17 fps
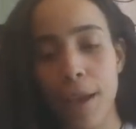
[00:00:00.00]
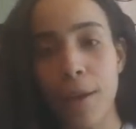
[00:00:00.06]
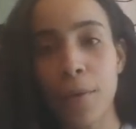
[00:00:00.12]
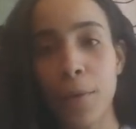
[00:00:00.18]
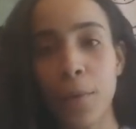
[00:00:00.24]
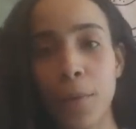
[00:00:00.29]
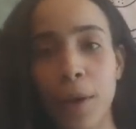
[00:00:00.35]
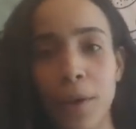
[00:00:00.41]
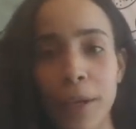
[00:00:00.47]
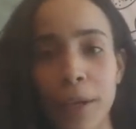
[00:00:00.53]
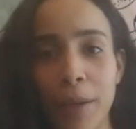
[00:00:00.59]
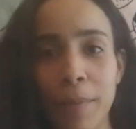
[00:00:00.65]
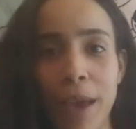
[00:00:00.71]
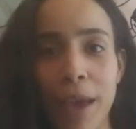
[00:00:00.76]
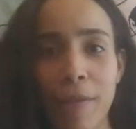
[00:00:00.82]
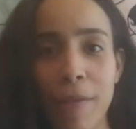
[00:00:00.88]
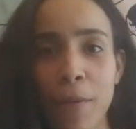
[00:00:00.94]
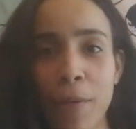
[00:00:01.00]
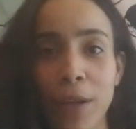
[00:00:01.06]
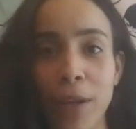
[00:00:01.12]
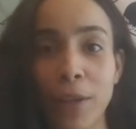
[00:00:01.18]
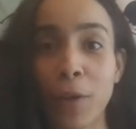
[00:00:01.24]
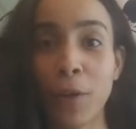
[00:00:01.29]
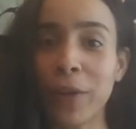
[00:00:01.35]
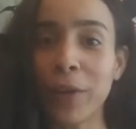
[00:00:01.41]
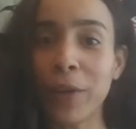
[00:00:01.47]
Welcome, everyone.
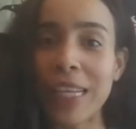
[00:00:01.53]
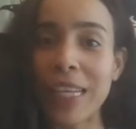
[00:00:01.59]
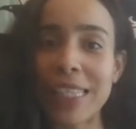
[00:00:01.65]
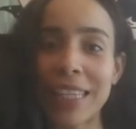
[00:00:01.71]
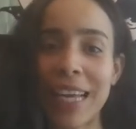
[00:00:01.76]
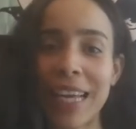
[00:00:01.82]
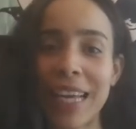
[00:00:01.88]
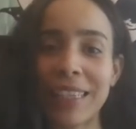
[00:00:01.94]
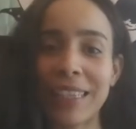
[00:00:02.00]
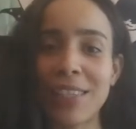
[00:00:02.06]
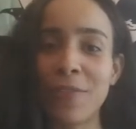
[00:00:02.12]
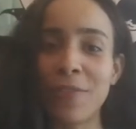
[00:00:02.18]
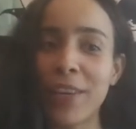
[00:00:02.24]
Don't forget to like this